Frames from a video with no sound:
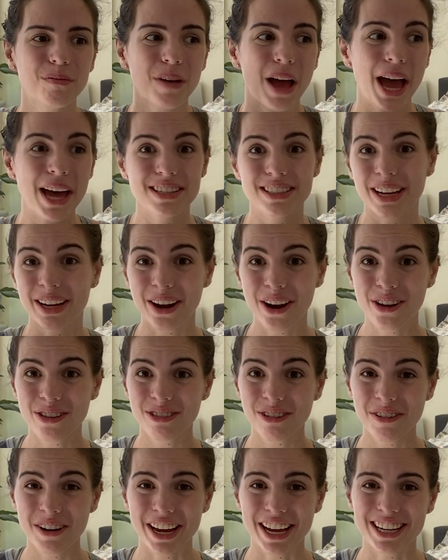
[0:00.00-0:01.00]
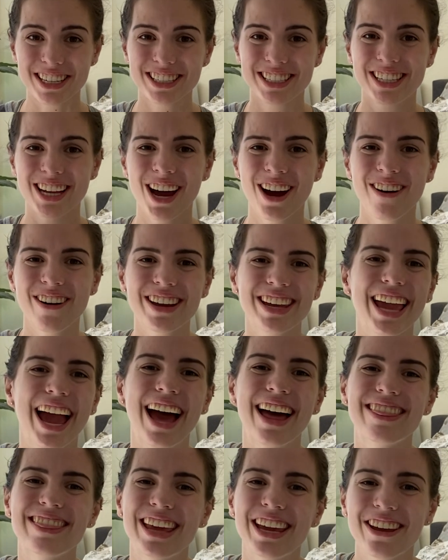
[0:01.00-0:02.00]
as I go through it. So
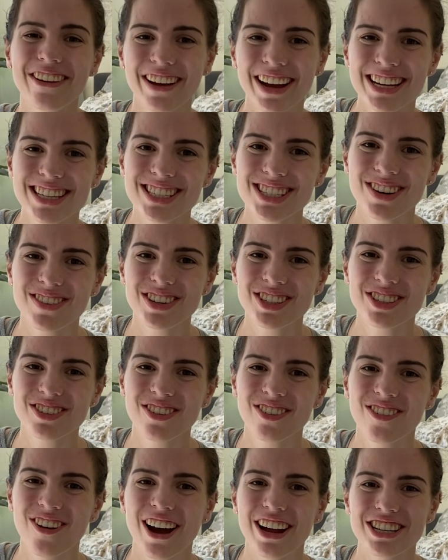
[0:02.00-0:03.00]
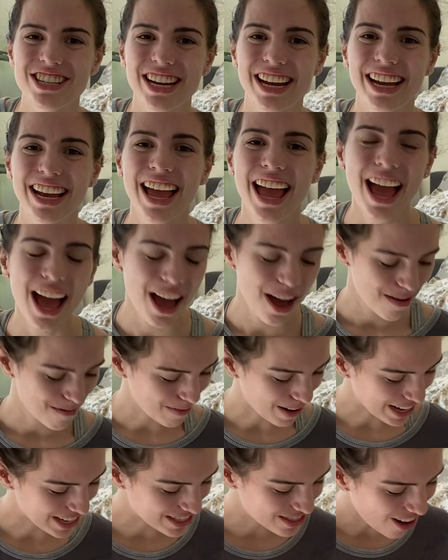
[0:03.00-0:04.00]
yeah, thank you guys so much for watching.
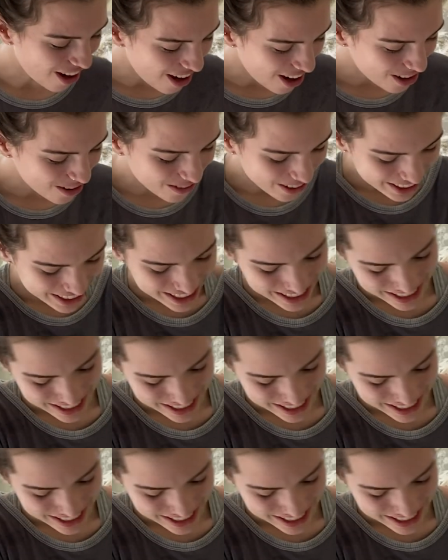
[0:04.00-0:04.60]
My dog wants